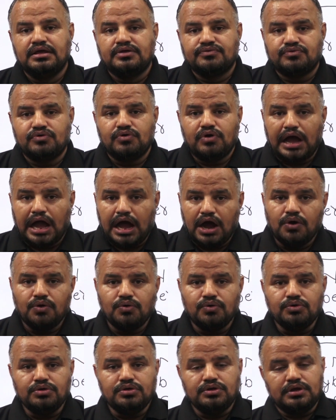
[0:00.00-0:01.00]
So,
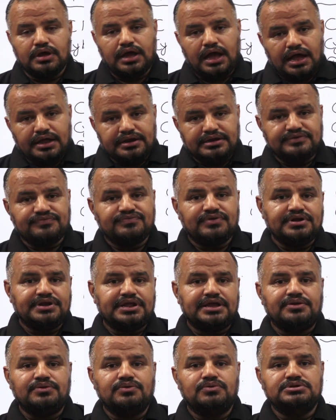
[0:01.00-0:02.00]
how our recent
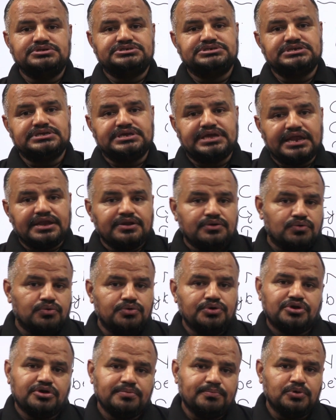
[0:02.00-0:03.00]
technology can
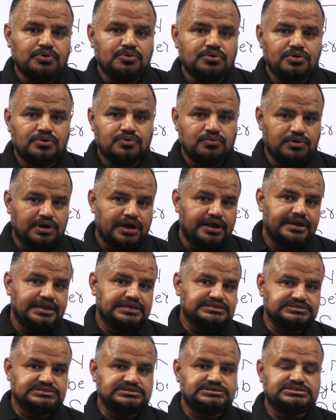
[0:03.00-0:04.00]
contribute to our
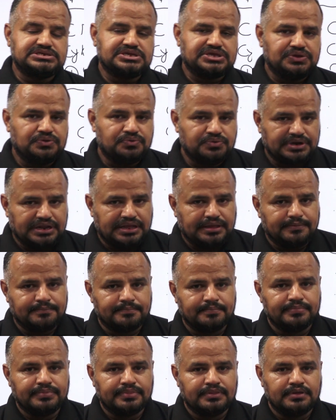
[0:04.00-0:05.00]
nation's security.
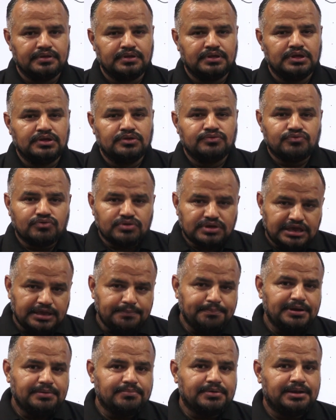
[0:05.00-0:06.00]
So,
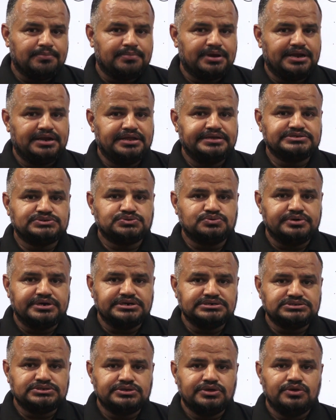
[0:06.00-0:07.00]
keep in mind my dear
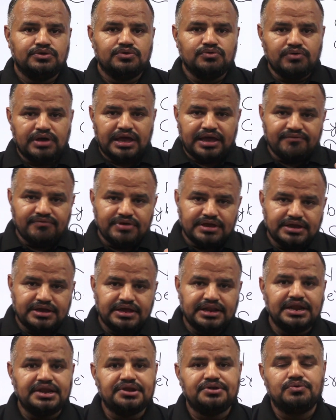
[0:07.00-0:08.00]
students you have a
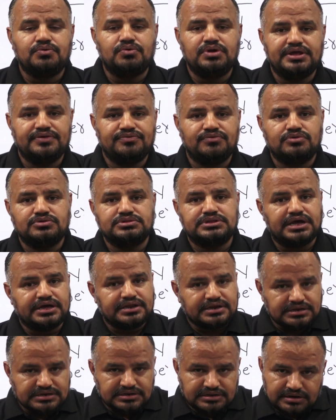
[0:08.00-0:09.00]
great knowledge on
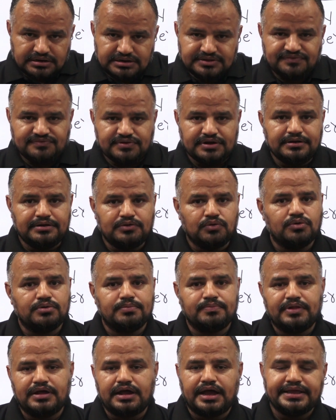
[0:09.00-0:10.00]
the recent
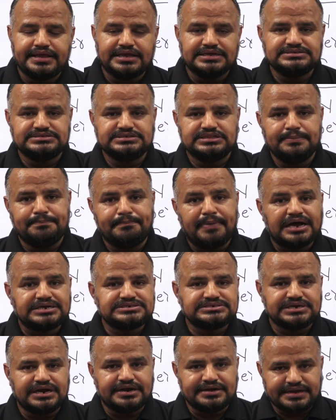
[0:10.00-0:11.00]
or the I can see the
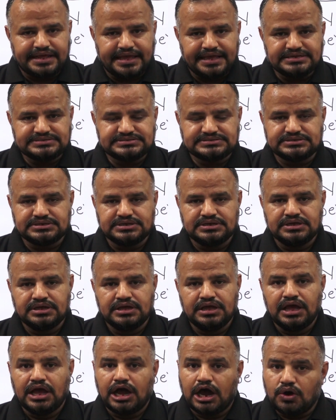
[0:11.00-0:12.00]
past attacks,
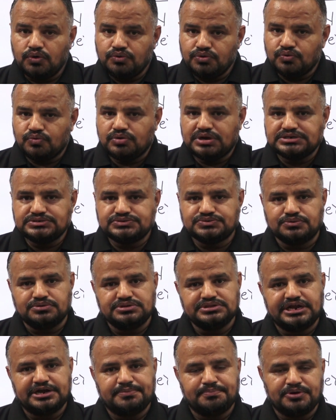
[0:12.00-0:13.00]
how you can
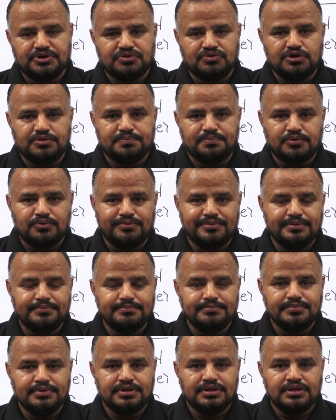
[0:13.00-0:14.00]
solve that particular problem